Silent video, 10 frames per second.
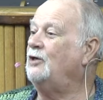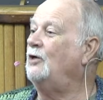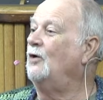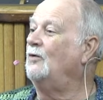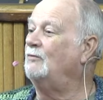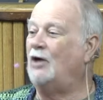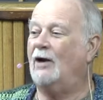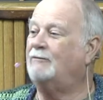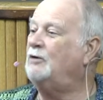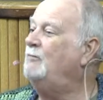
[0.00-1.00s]
Uh, now
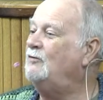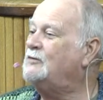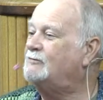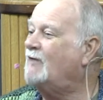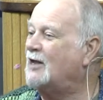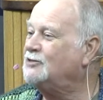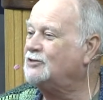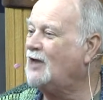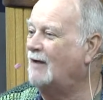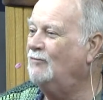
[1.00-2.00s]
you don't you don't have
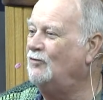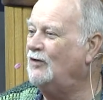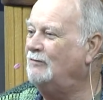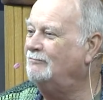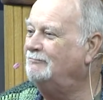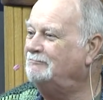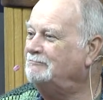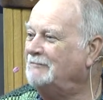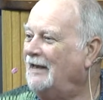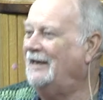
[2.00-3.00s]
to move as fast as
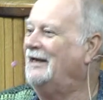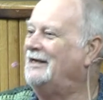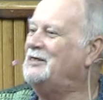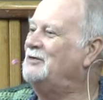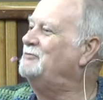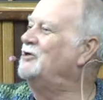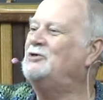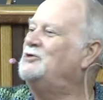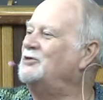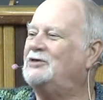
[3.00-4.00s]
I'm moving.
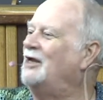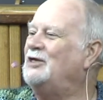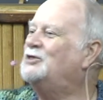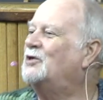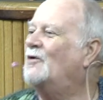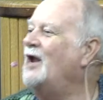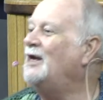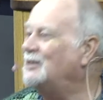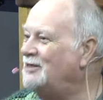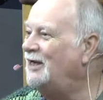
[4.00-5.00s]
You, you're
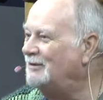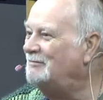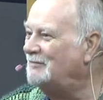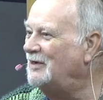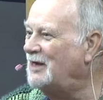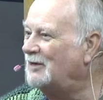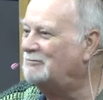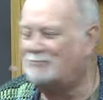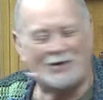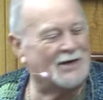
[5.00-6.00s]
just it's great, isn't
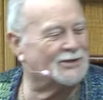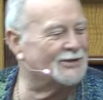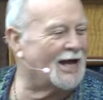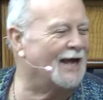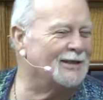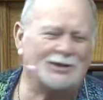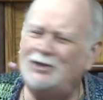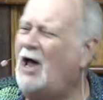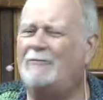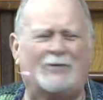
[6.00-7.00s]
it? In that
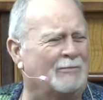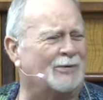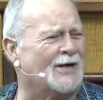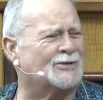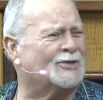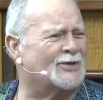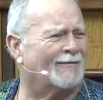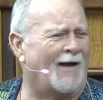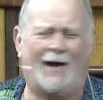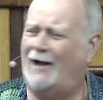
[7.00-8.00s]
presence, I
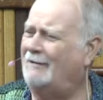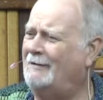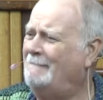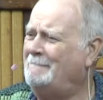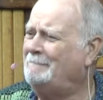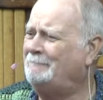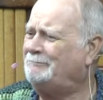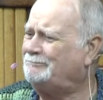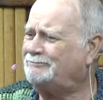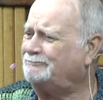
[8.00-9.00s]
love the presence of
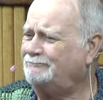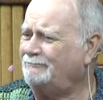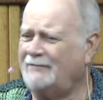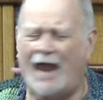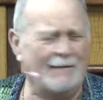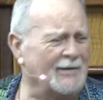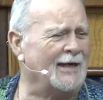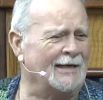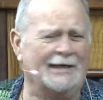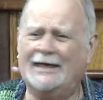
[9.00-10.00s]
God.
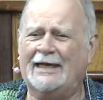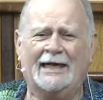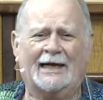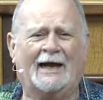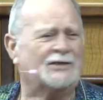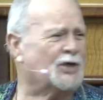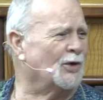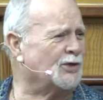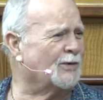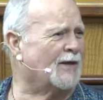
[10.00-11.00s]
I mean,
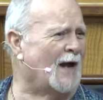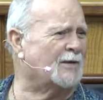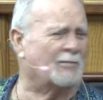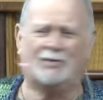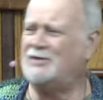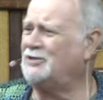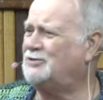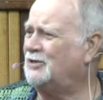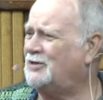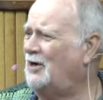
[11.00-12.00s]
church
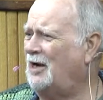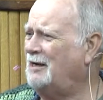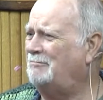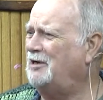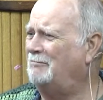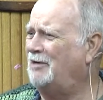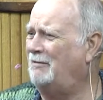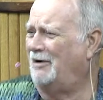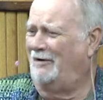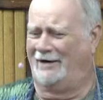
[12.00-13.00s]
without the presence of
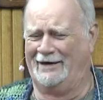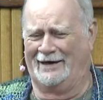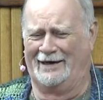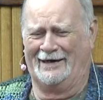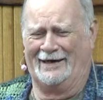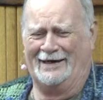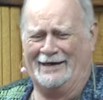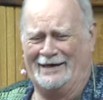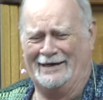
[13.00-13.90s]
God, that'd be a bummer.